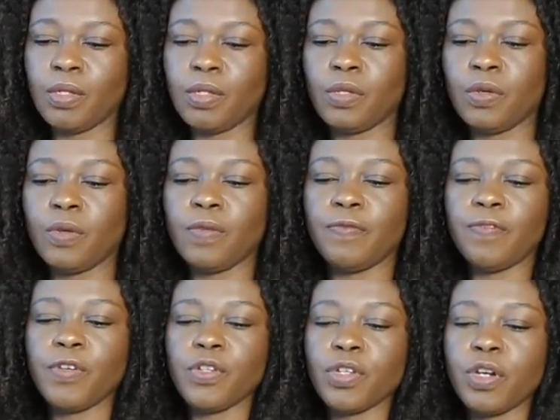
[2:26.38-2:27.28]
So the
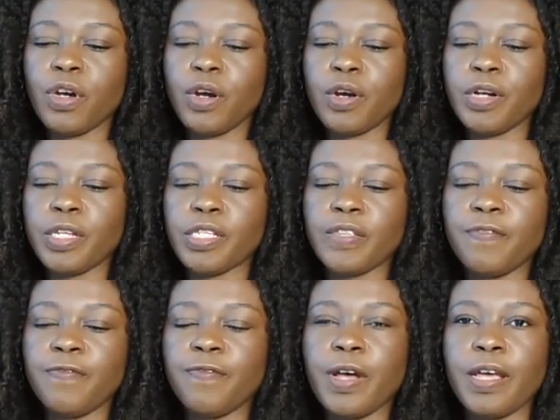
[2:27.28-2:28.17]
first card is
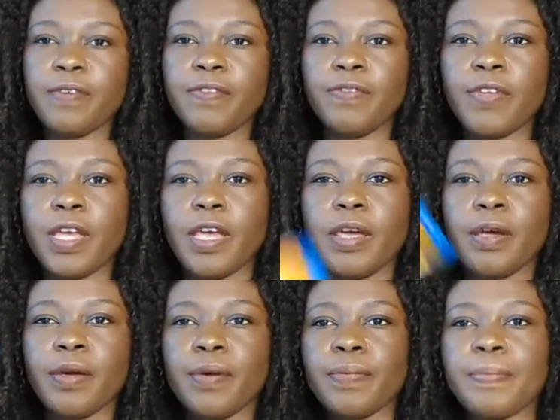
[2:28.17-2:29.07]
the Five of
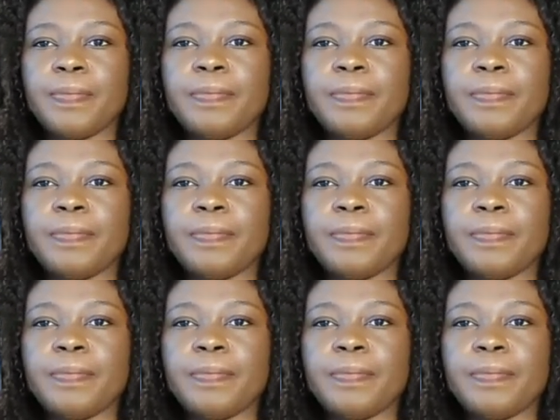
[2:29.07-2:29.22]
Air.